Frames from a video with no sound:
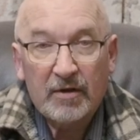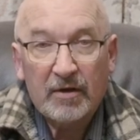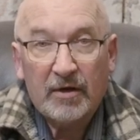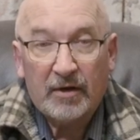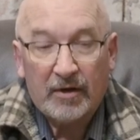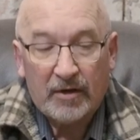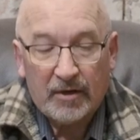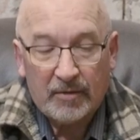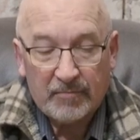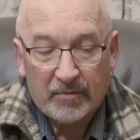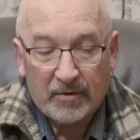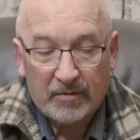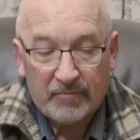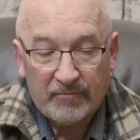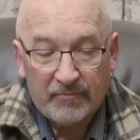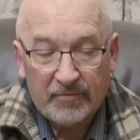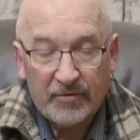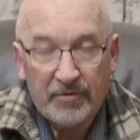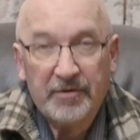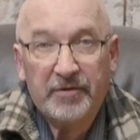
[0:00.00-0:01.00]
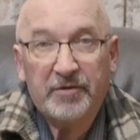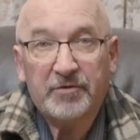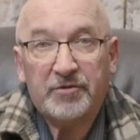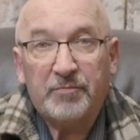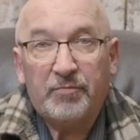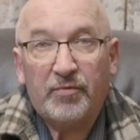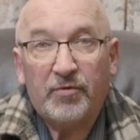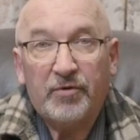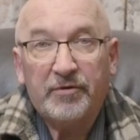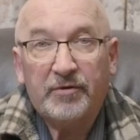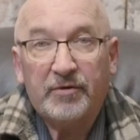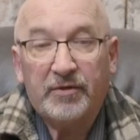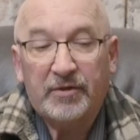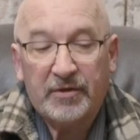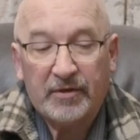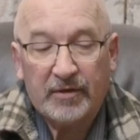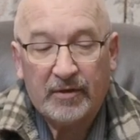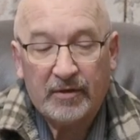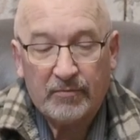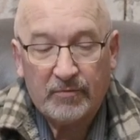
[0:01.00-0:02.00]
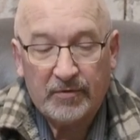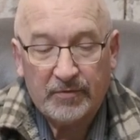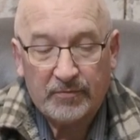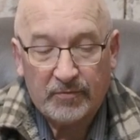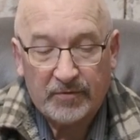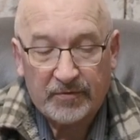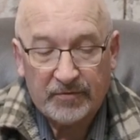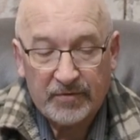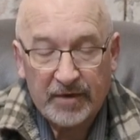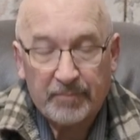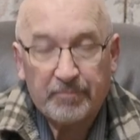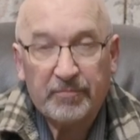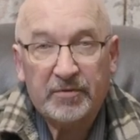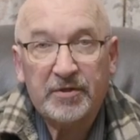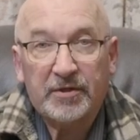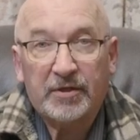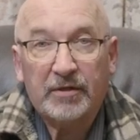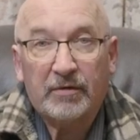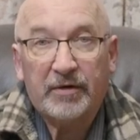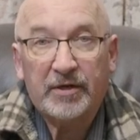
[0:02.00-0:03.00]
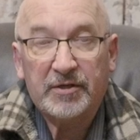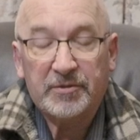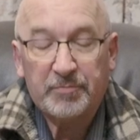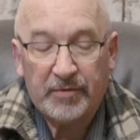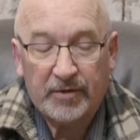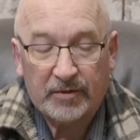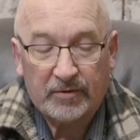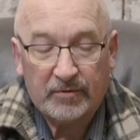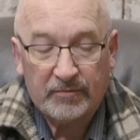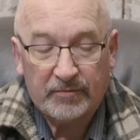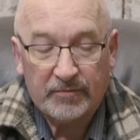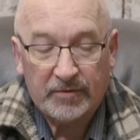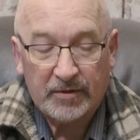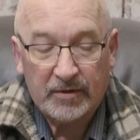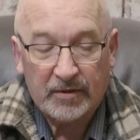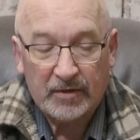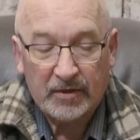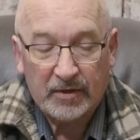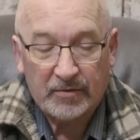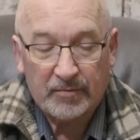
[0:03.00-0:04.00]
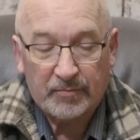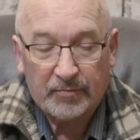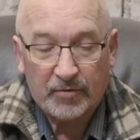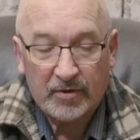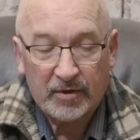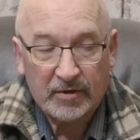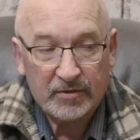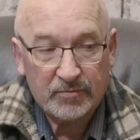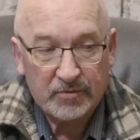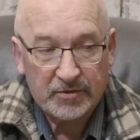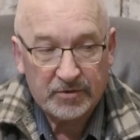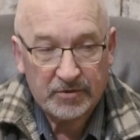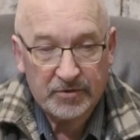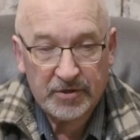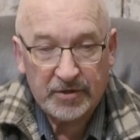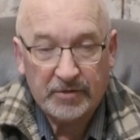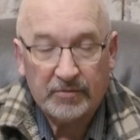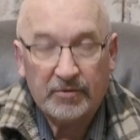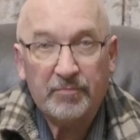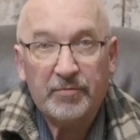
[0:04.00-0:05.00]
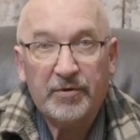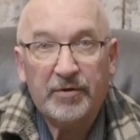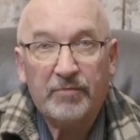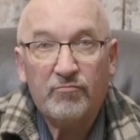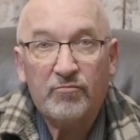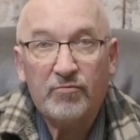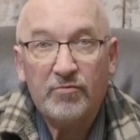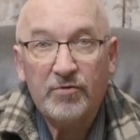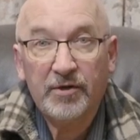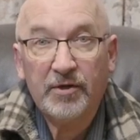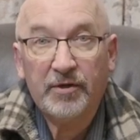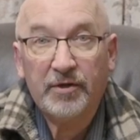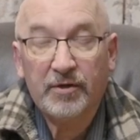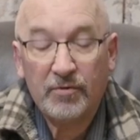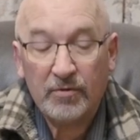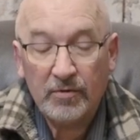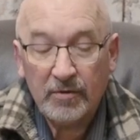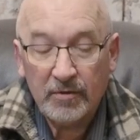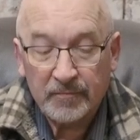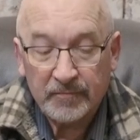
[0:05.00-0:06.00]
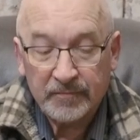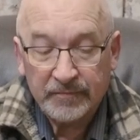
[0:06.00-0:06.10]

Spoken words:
I'm very disappointed with that particular aspect of the products, which have generally been really good.